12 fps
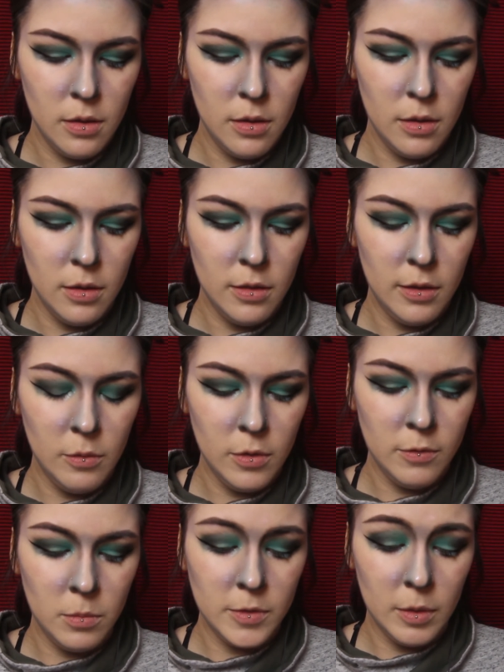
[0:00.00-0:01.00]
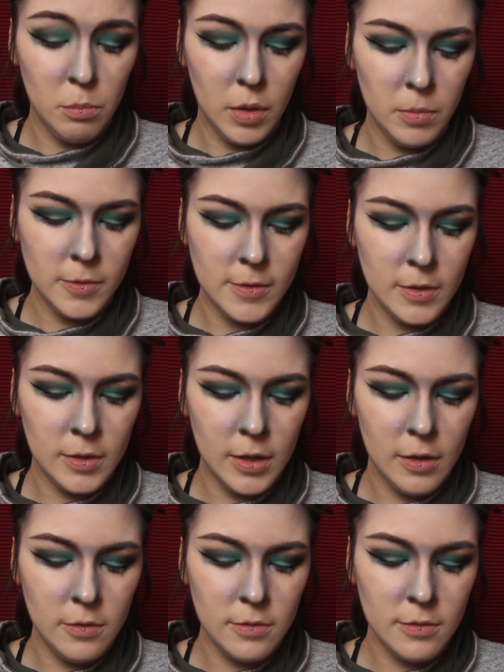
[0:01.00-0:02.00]
I think one of them was like Bubbles the
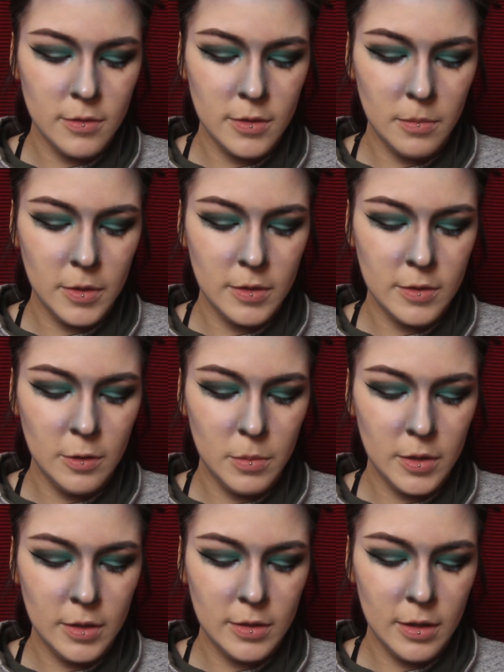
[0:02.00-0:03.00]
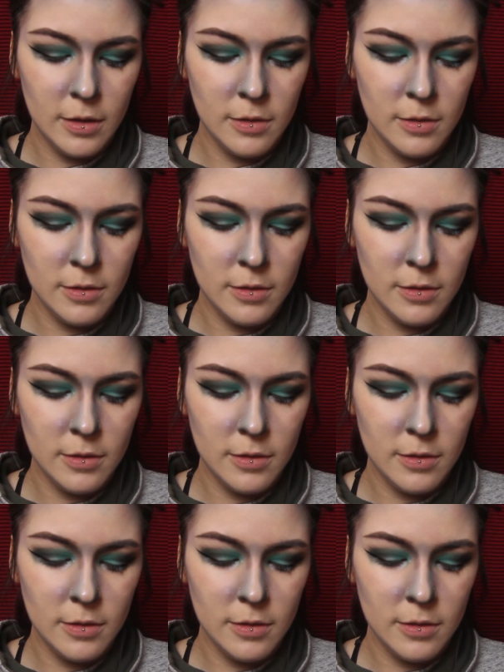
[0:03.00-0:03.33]
Clown, or something stupid like that.